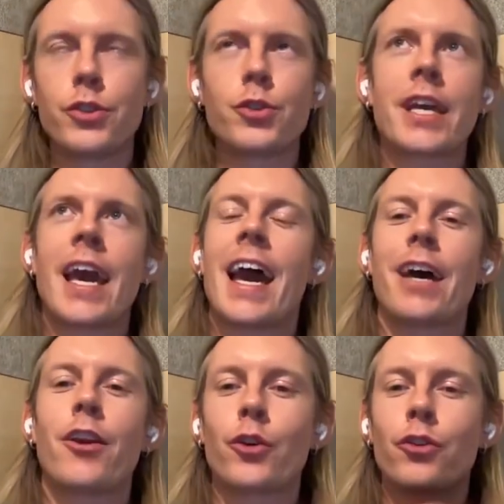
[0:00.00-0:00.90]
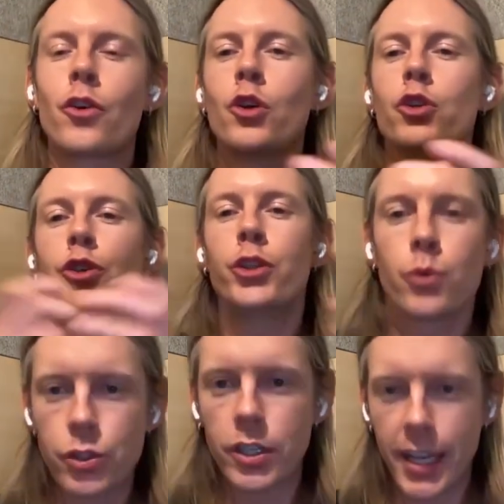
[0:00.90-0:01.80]
cannot
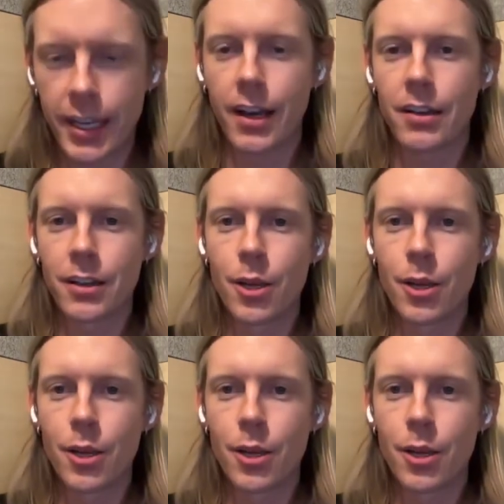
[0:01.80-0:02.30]
use the data,